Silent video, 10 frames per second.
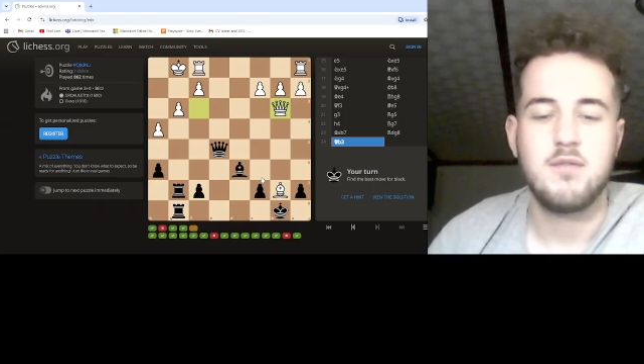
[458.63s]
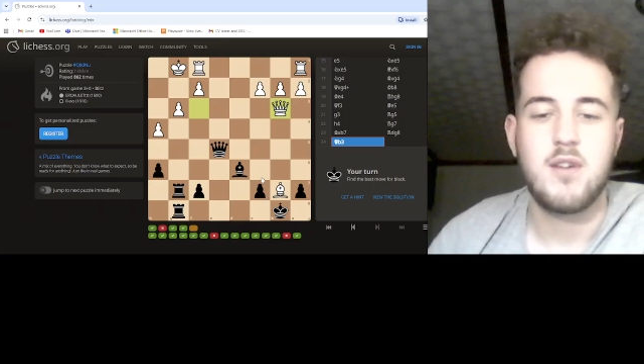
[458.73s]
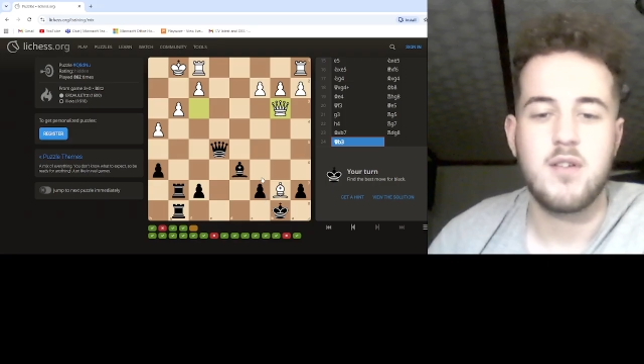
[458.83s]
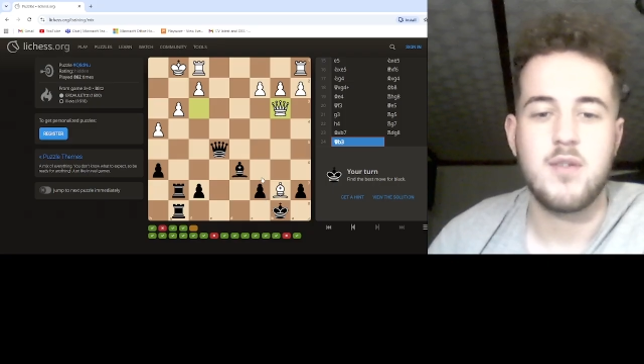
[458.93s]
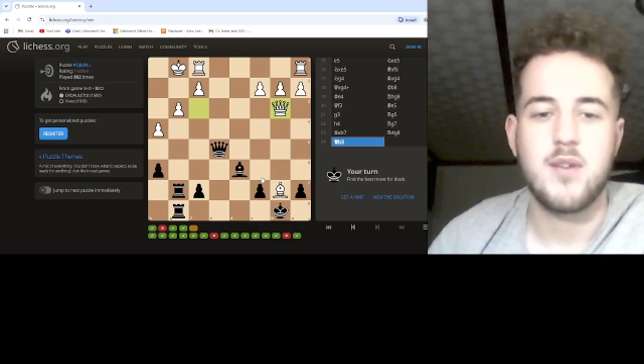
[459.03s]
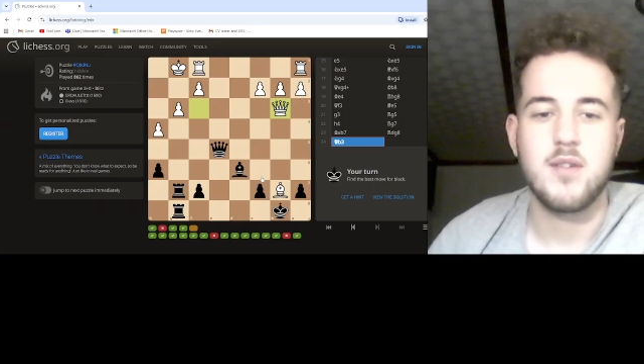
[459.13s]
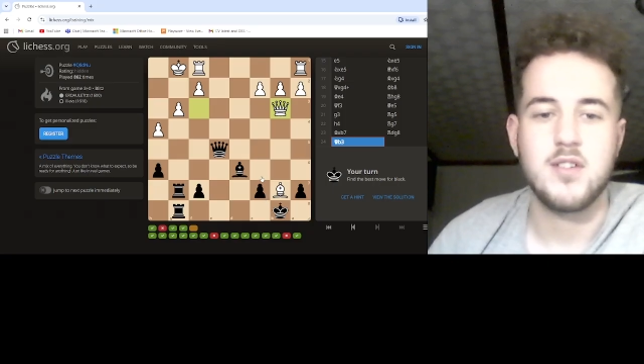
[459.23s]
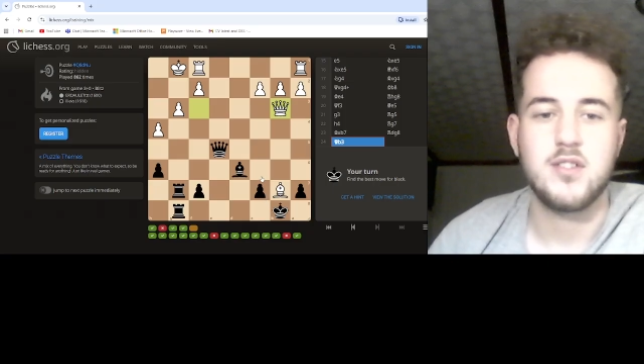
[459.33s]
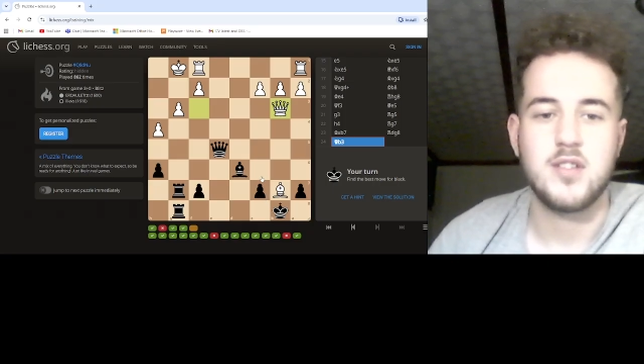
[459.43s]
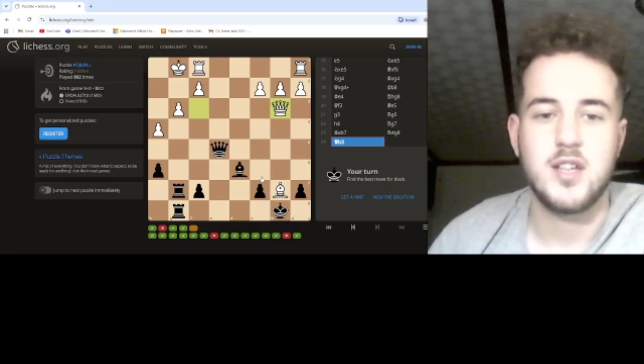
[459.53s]
Very, very
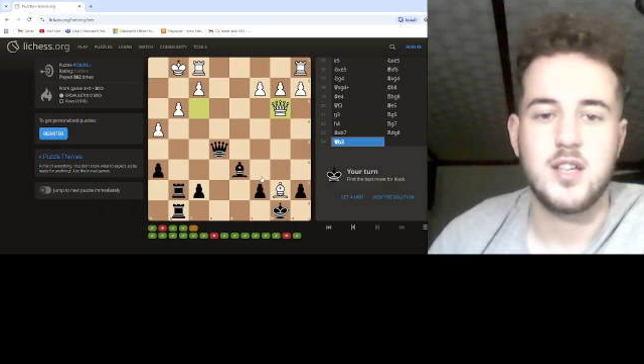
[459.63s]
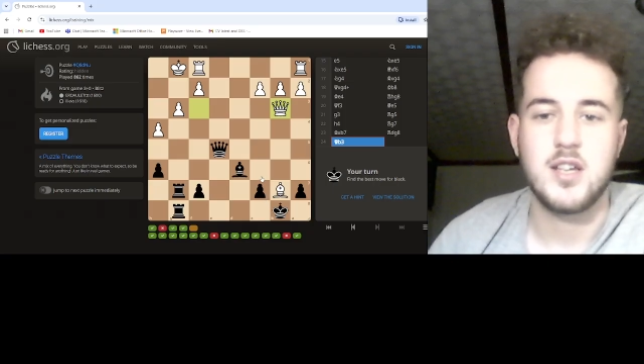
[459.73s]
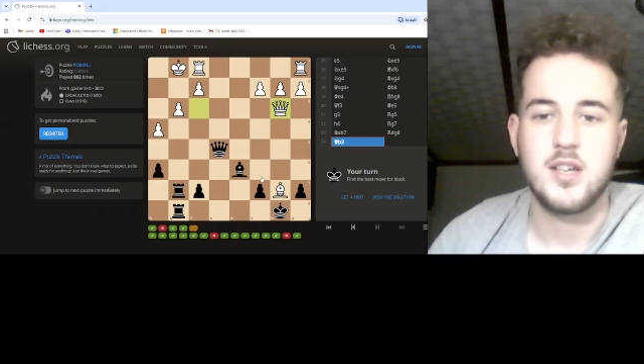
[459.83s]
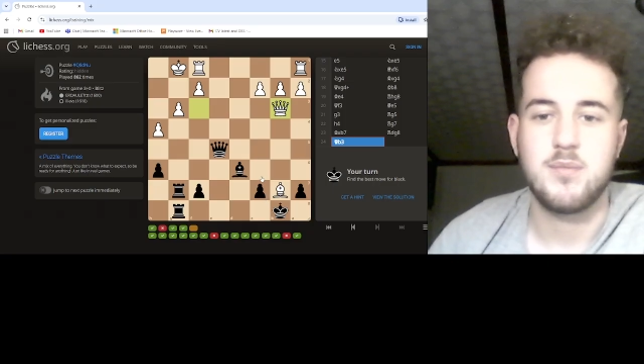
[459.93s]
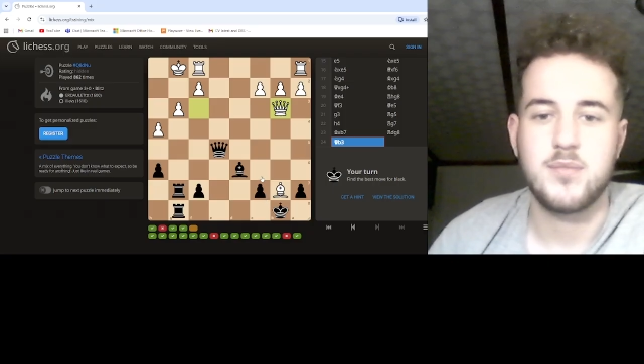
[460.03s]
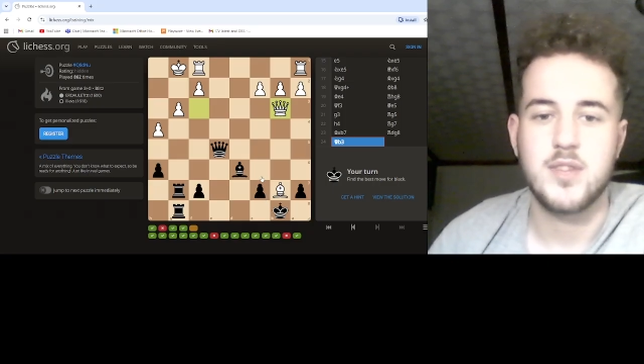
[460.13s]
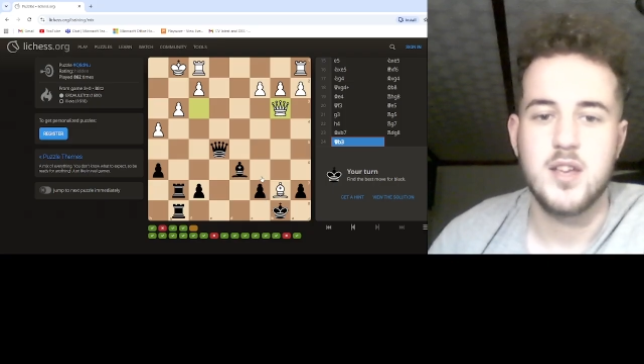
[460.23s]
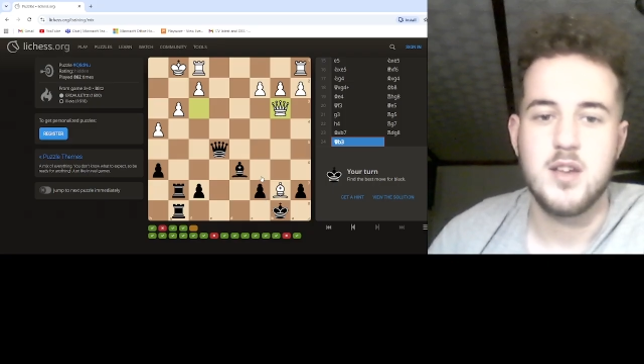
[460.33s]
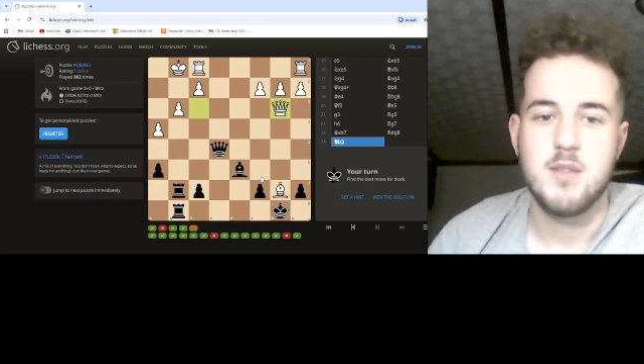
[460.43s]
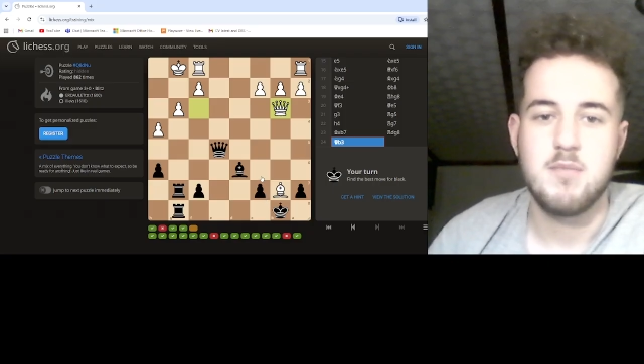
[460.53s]
sneaky.
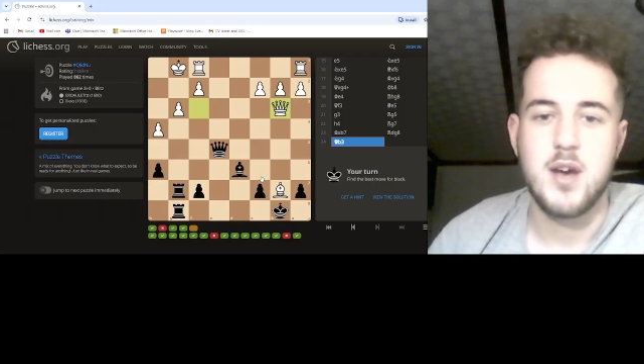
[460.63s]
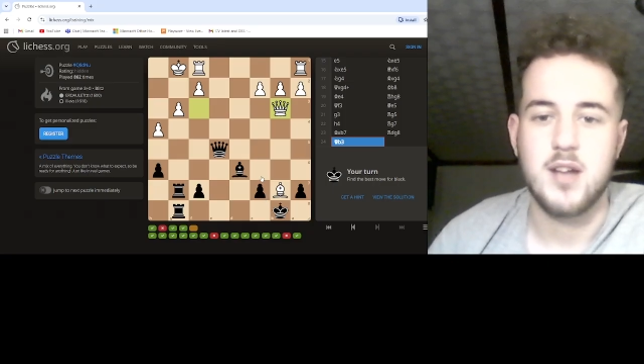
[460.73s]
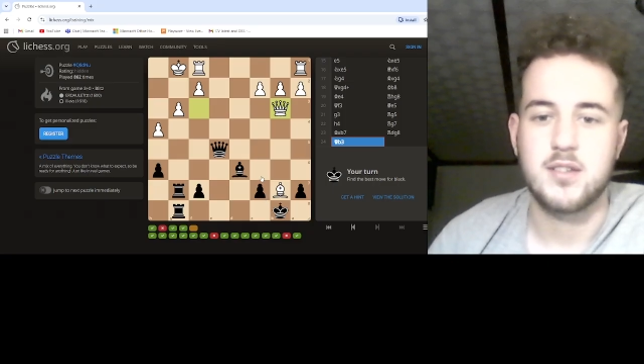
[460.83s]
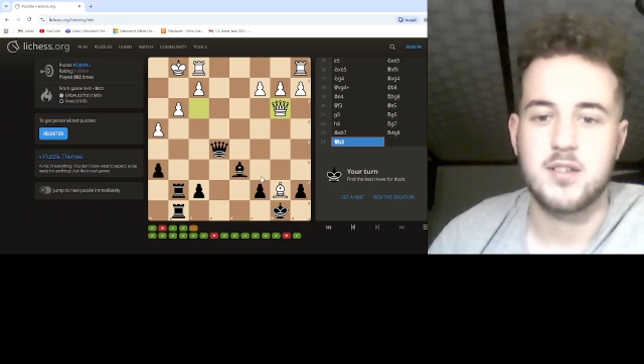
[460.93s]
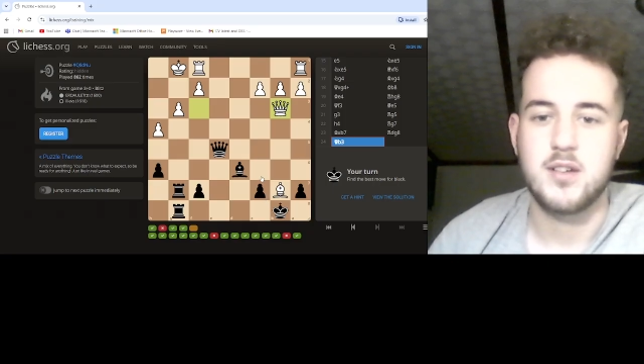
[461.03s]
But